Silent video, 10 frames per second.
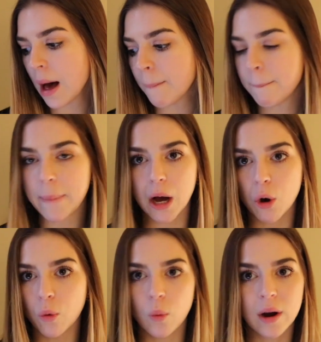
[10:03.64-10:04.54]

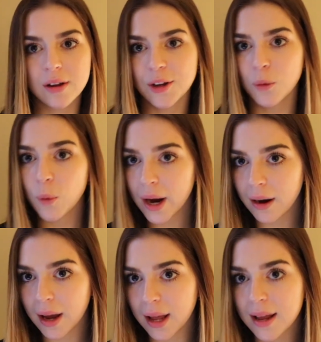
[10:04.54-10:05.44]
about where you could
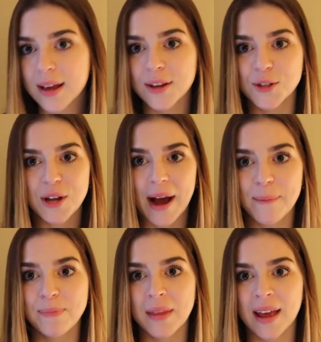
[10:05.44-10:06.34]
wear it. So yeah,
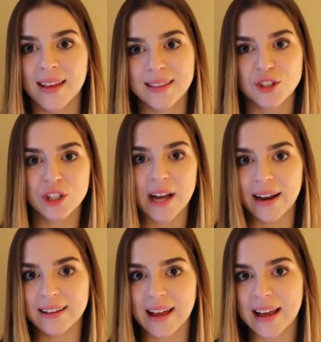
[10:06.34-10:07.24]
just
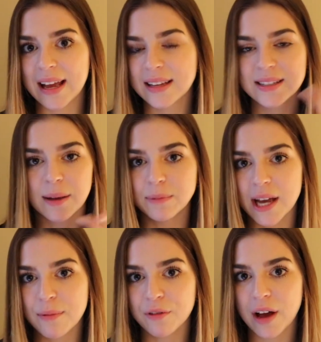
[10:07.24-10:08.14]
kind of like some
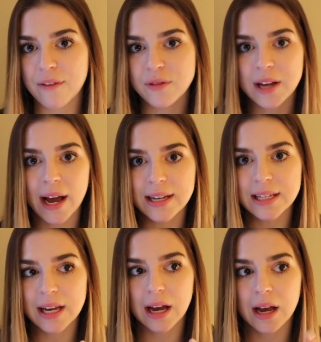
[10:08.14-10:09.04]
type of
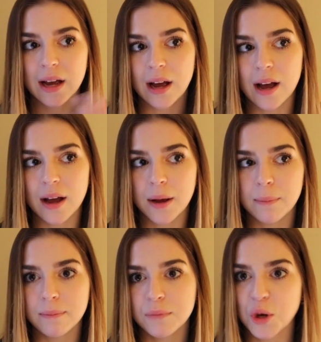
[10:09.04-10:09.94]
idea.
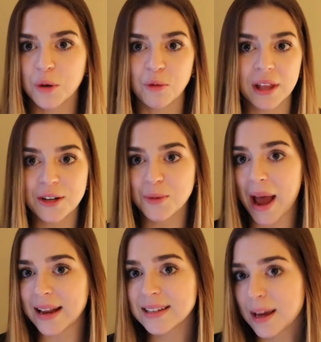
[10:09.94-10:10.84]
You can really do
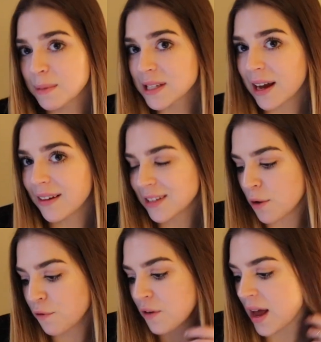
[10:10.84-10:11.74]
any type of styled
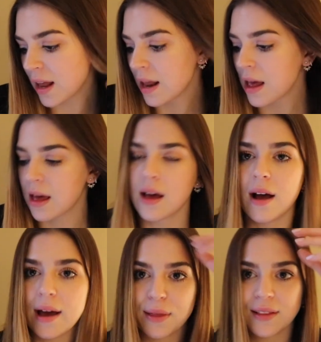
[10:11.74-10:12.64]
outfit.
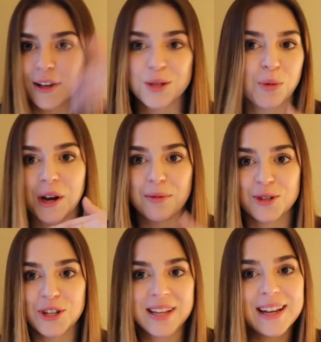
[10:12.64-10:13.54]
I think that's what I was
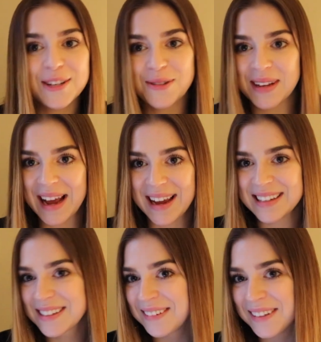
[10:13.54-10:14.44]
just into in high
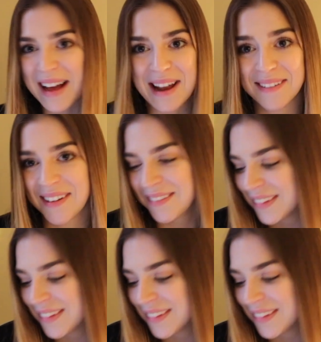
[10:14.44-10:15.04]
school. I don't know.